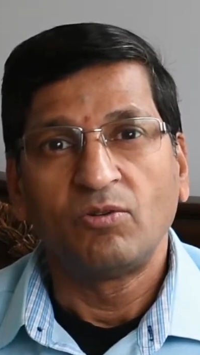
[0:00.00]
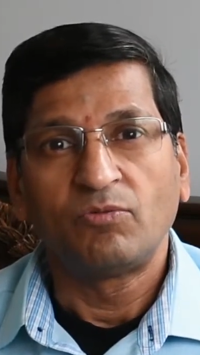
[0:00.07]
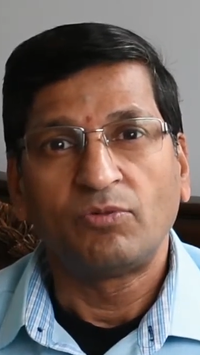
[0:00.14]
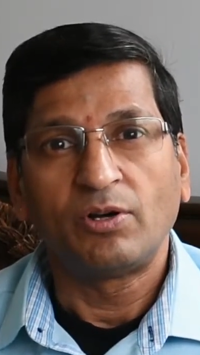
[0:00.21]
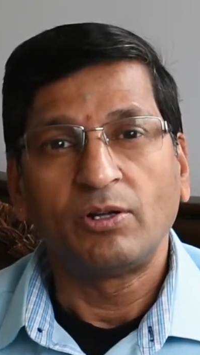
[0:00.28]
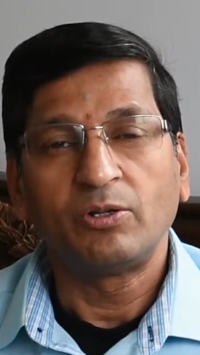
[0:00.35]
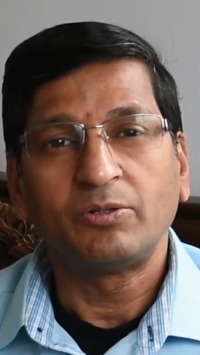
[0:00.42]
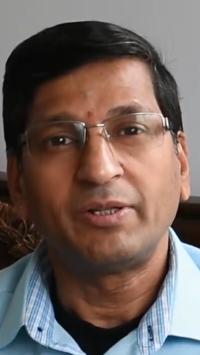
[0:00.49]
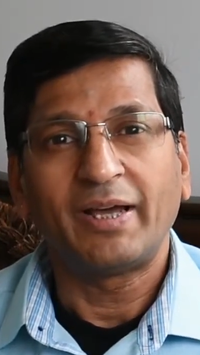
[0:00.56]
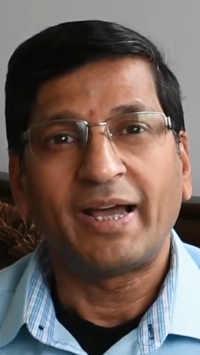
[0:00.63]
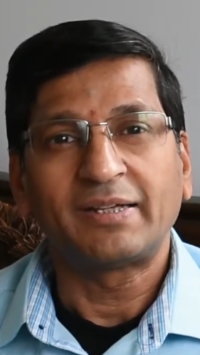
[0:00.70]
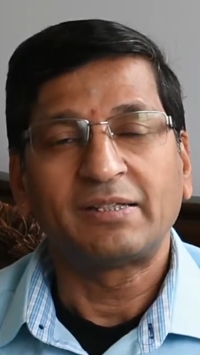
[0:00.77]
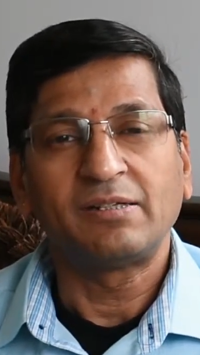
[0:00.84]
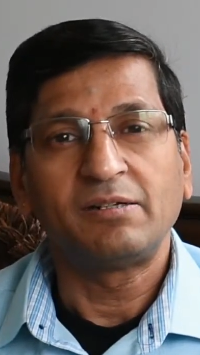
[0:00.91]
Follow the
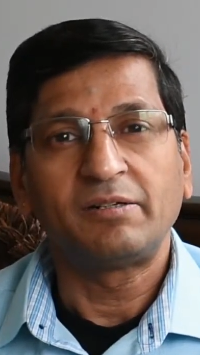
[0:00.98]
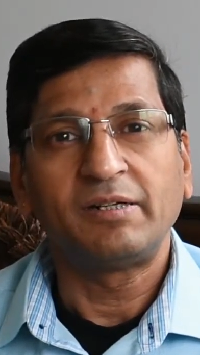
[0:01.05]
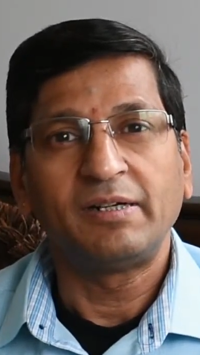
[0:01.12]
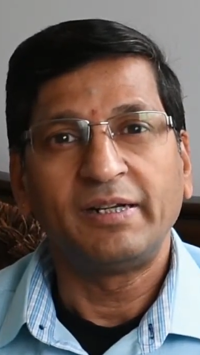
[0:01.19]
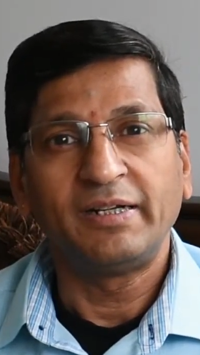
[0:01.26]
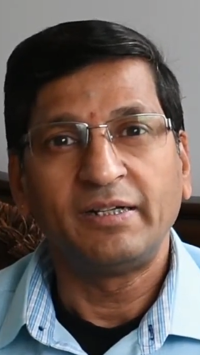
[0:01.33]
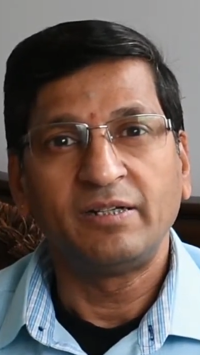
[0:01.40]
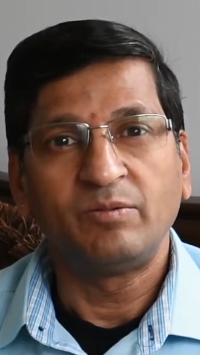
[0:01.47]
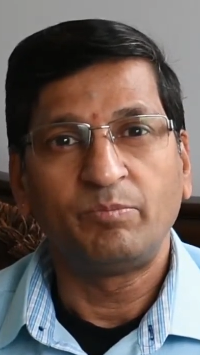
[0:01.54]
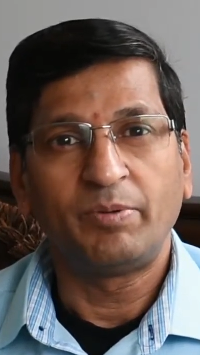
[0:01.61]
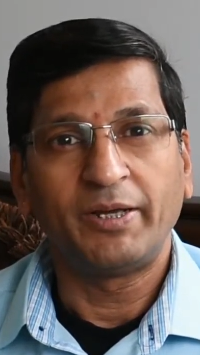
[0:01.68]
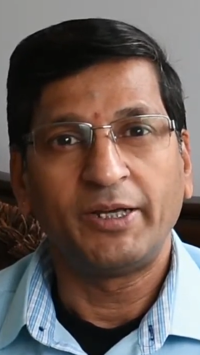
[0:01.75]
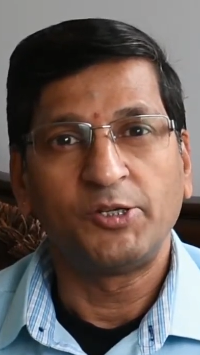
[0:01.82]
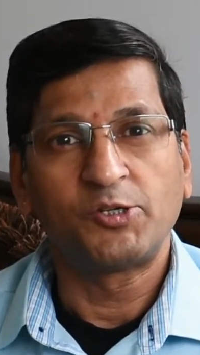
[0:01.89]
Axletree LinkedIn
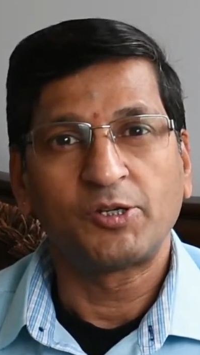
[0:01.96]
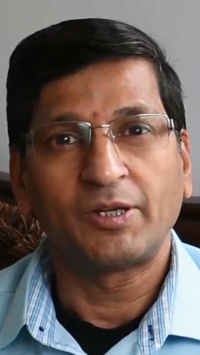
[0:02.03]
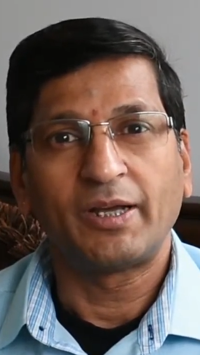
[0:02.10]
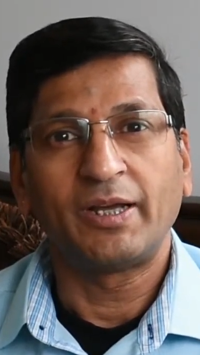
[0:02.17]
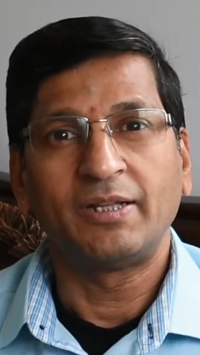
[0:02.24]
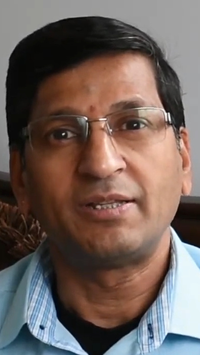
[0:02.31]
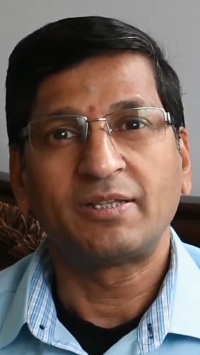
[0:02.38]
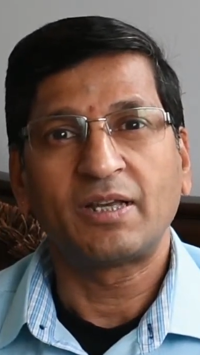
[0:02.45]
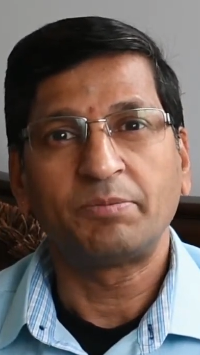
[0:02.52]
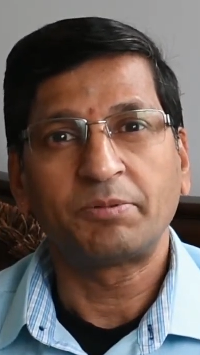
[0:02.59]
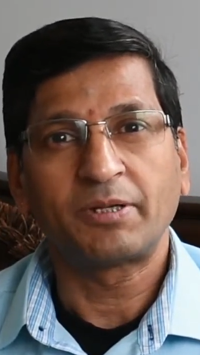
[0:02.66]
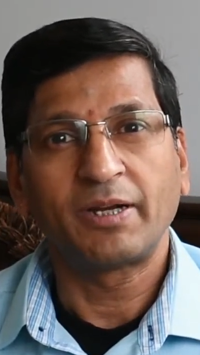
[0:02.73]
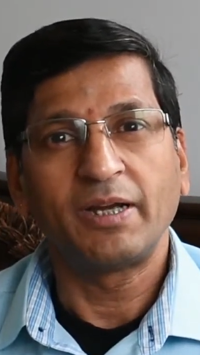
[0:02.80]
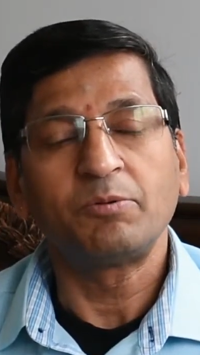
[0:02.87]
page and
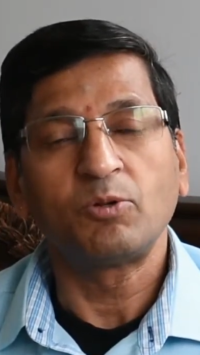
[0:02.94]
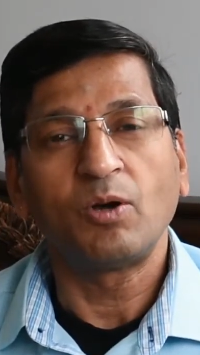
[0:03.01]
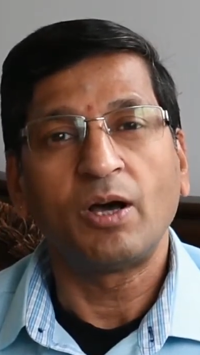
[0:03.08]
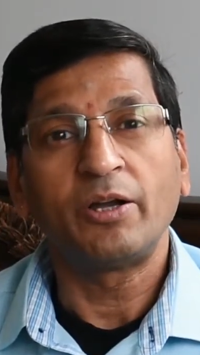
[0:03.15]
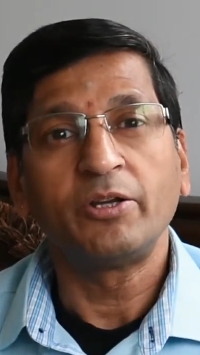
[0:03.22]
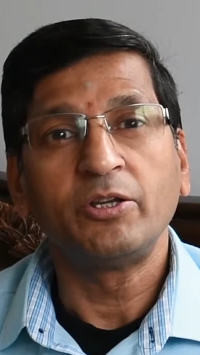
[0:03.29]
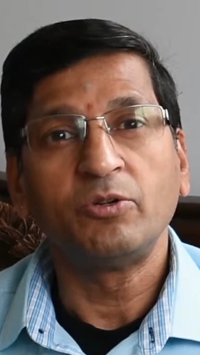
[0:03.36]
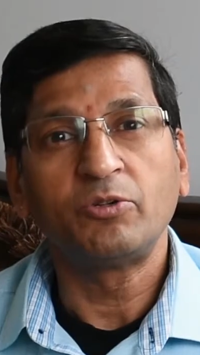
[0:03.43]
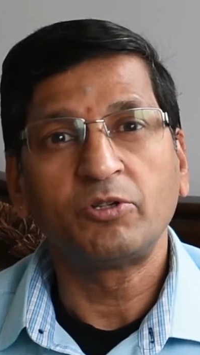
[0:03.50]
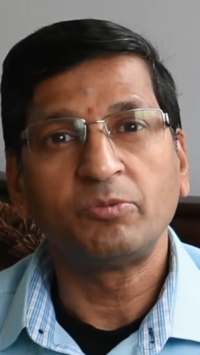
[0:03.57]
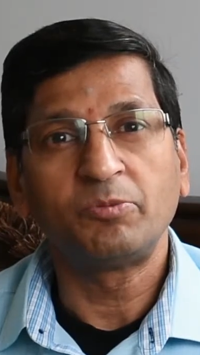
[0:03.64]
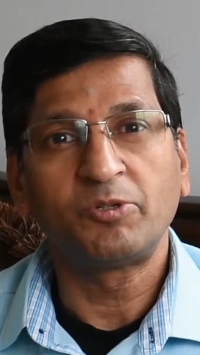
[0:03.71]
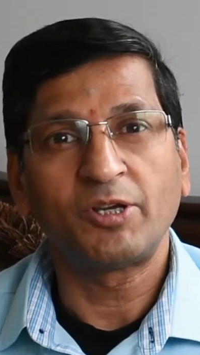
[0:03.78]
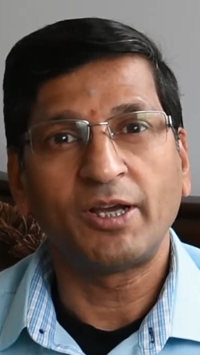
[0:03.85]
subscribe to our
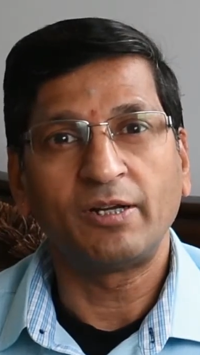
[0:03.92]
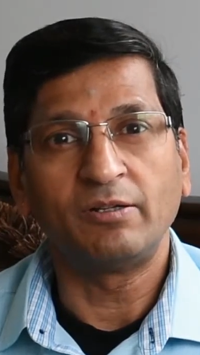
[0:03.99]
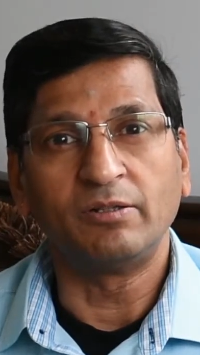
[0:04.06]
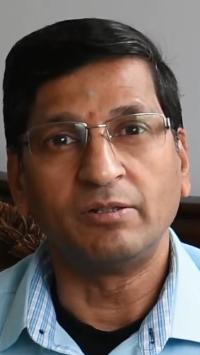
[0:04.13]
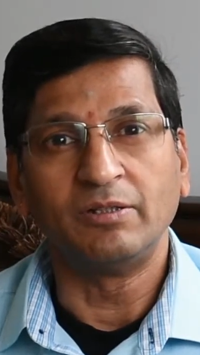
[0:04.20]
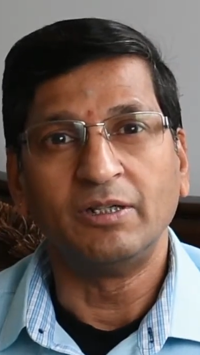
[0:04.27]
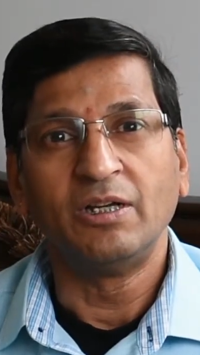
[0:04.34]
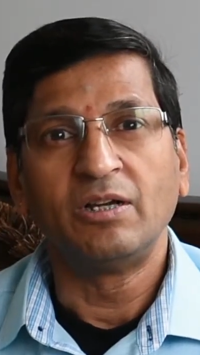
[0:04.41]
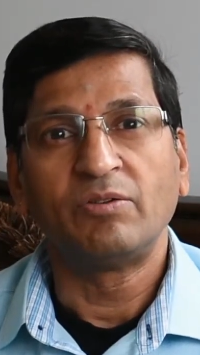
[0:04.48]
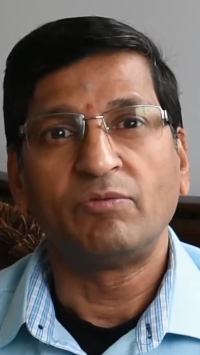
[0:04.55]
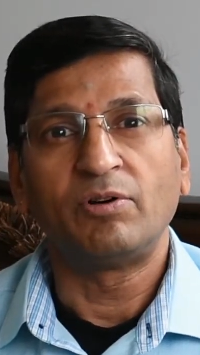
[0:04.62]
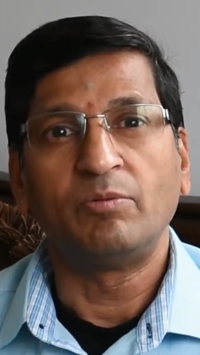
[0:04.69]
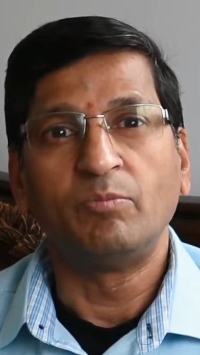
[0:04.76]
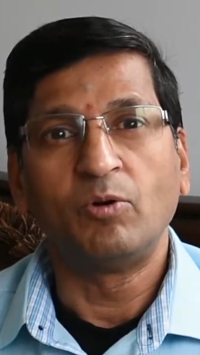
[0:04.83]
YouTube channel
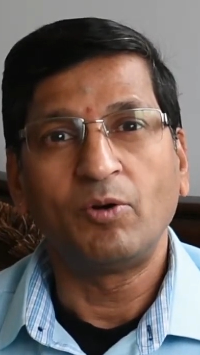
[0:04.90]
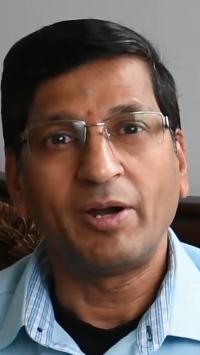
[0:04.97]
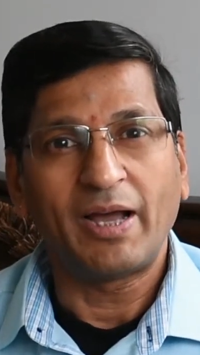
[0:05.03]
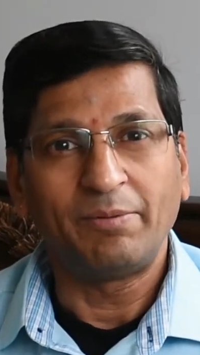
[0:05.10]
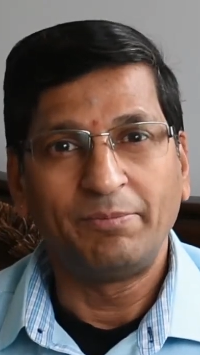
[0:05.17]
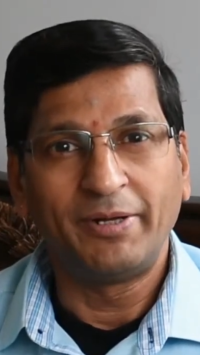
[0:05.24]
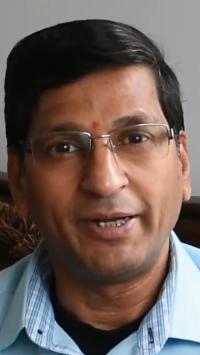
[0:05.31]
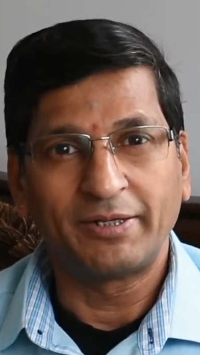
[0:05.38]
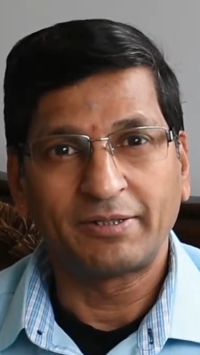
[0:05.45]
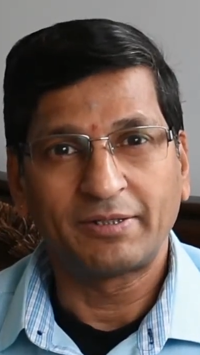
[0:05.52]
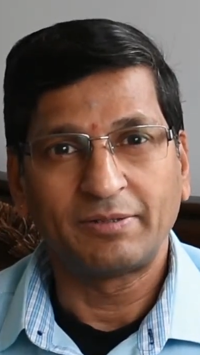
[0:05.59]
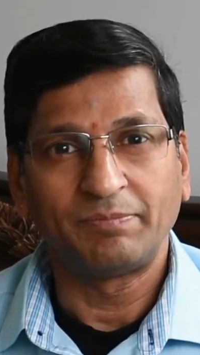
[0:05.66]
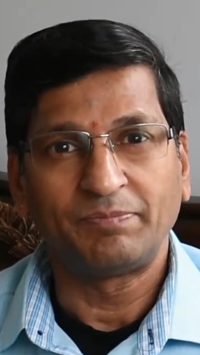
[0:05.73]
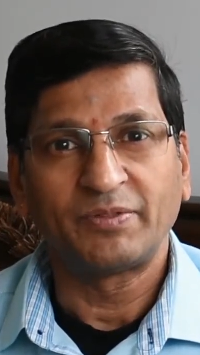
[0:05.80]
for more
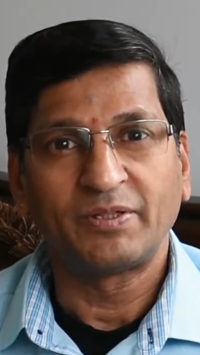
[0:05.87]
updates.